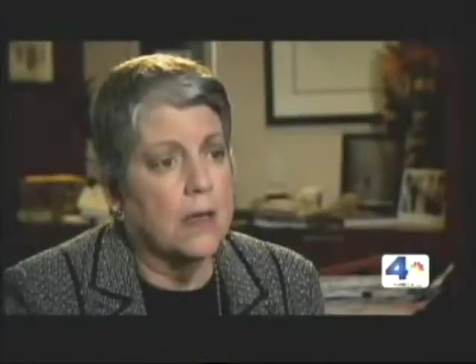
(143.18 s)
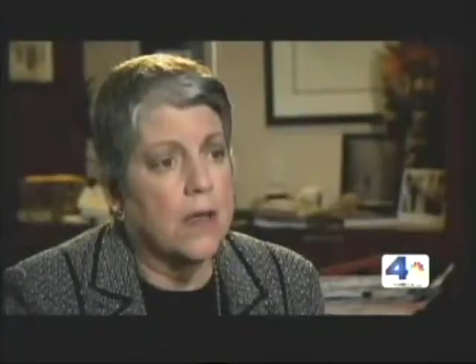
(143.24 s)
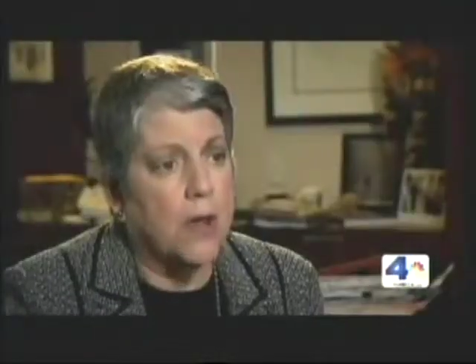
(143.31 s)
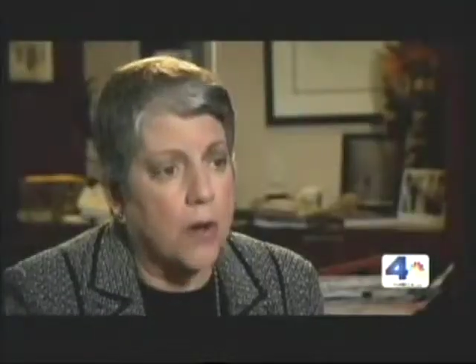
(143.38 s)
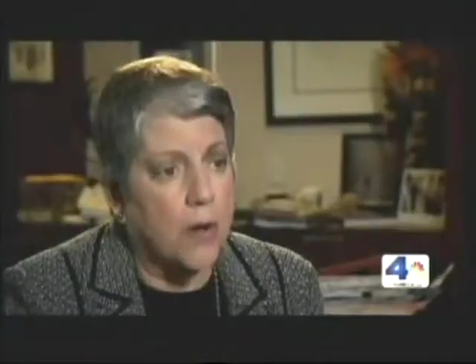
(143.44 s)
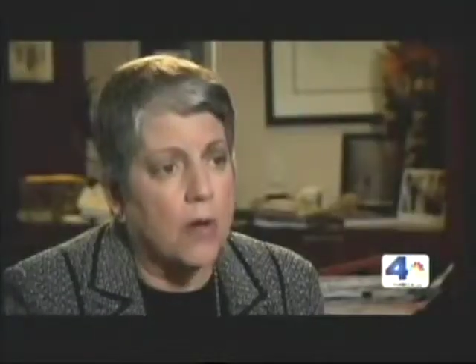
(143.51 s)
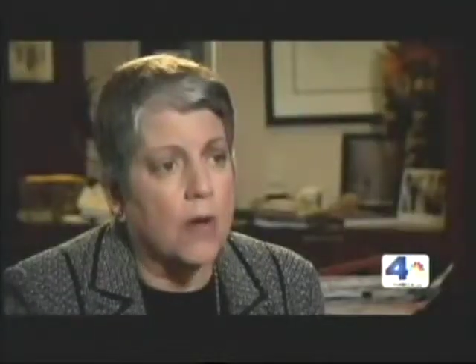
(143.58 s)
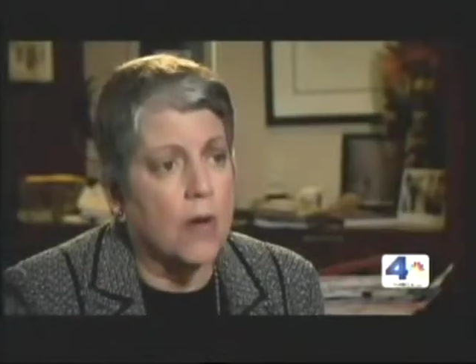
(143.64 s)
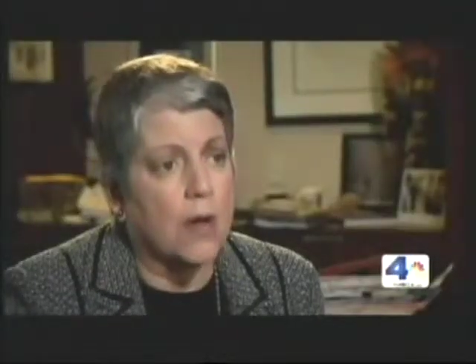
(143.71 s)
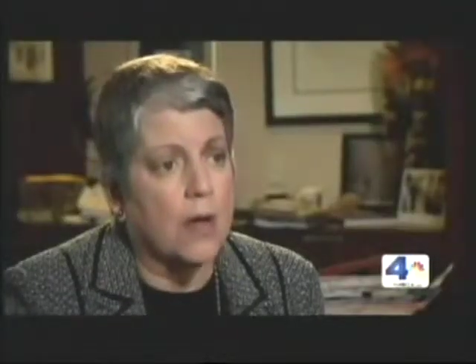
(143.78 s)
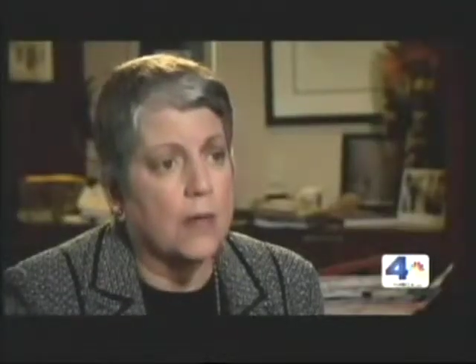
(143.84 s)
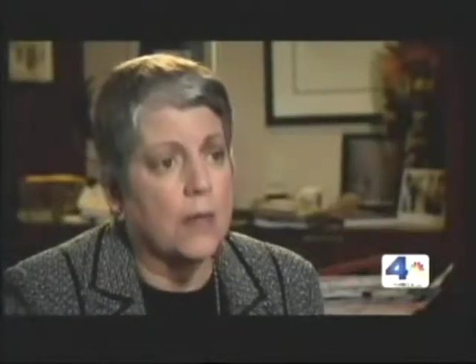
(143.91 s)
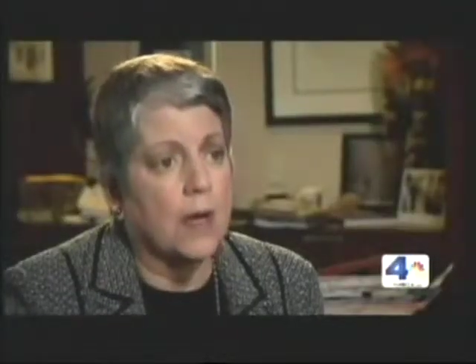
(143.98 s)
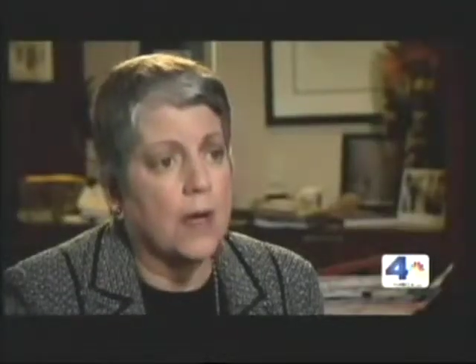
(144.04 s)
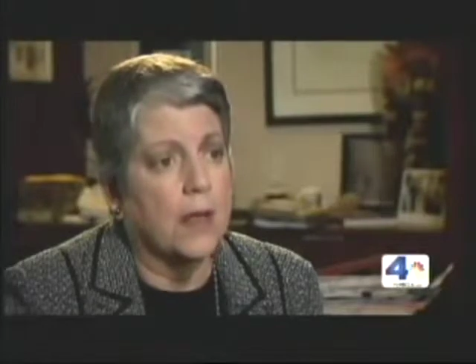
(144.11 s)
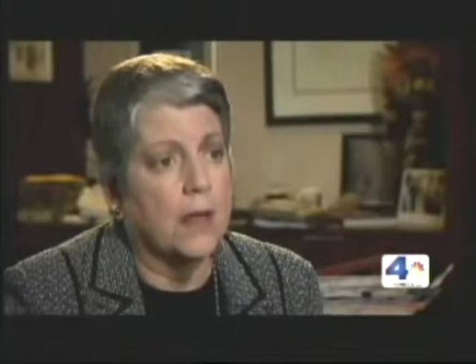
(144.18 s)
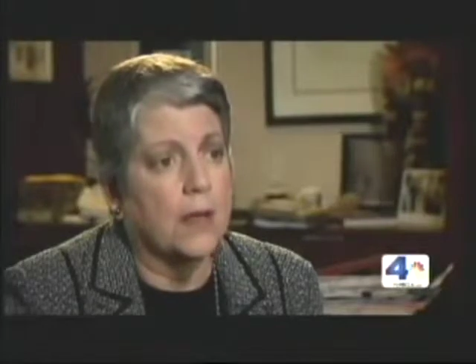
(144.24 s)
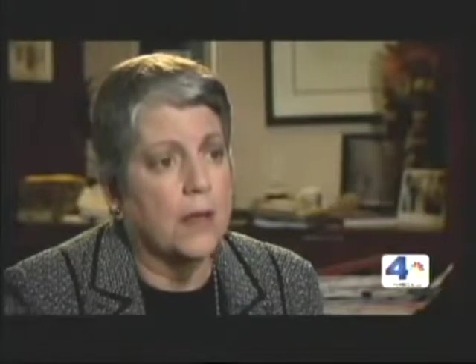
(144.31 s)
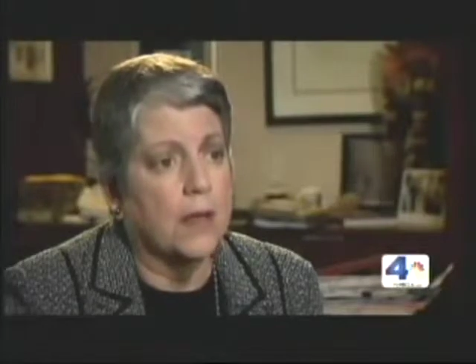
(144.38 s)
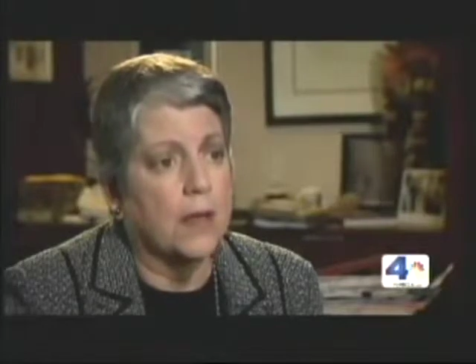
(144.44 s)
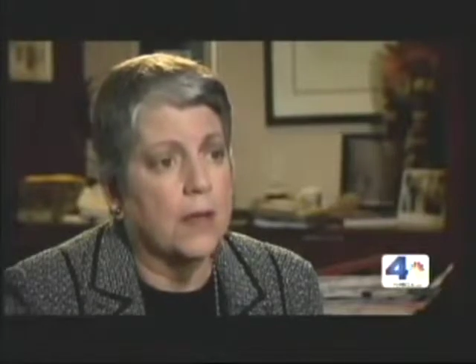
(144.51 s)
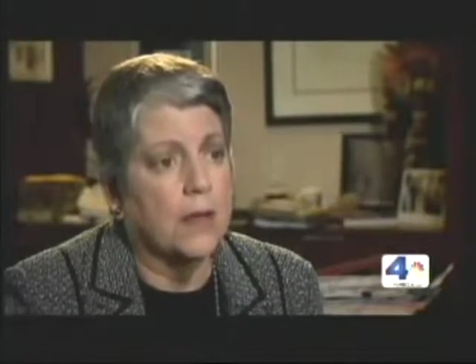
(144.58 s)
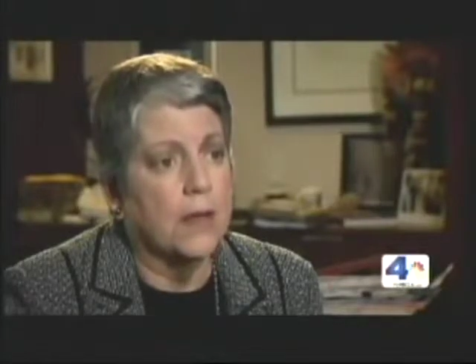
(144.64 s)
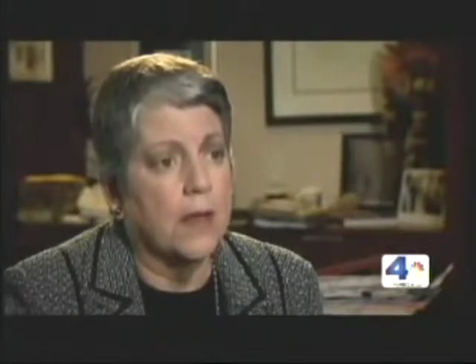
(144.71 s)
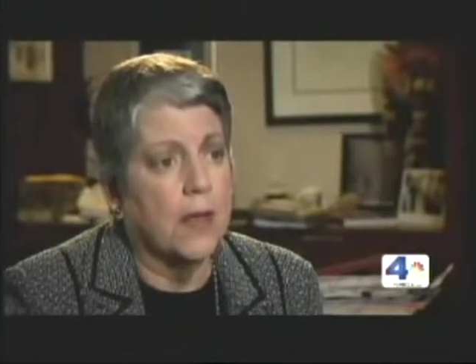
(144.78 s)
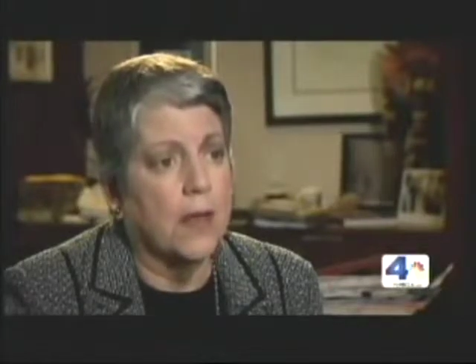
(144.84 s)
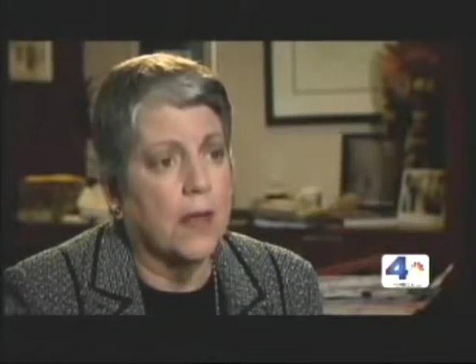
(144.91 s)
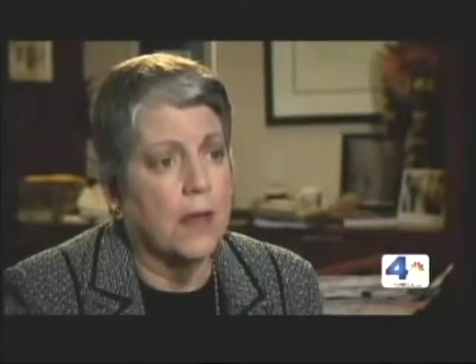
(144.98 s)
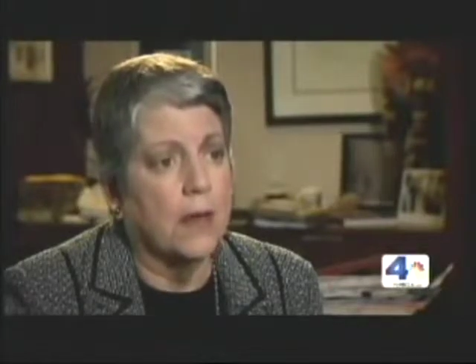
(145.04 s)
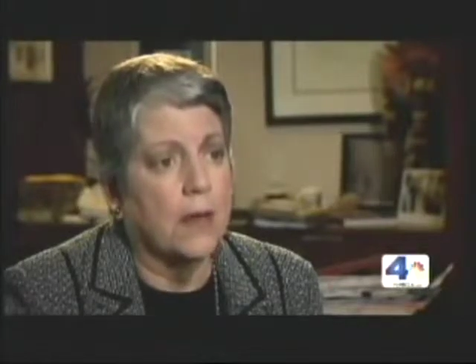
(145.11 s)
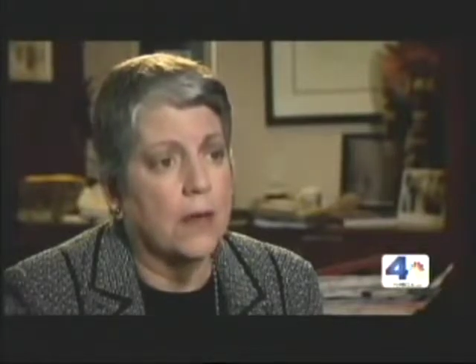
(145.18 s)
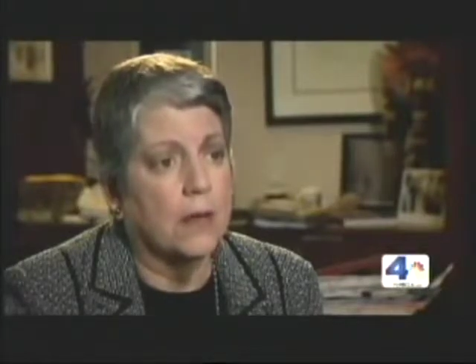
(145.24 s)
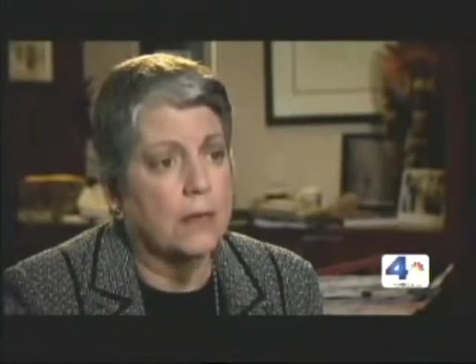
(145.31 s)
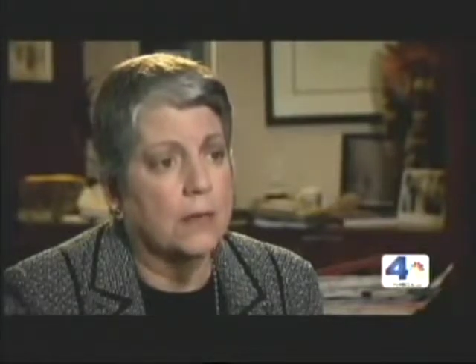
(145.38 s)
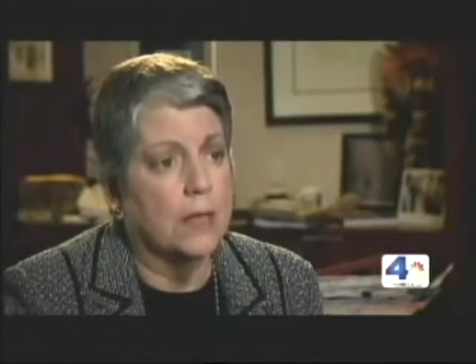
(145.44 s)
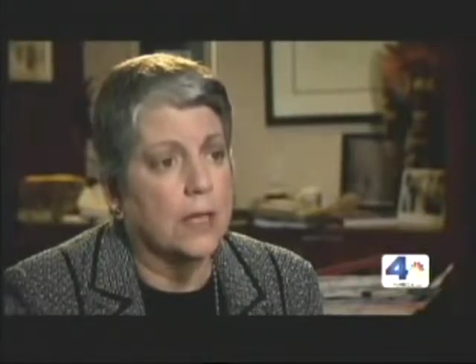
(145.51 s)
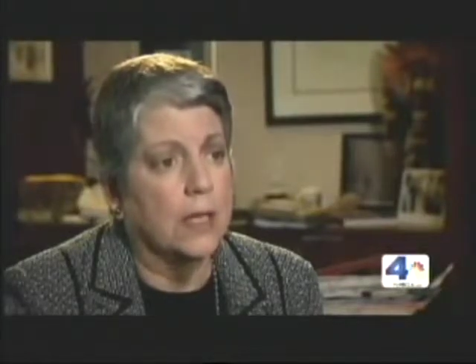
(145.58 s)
No. I think that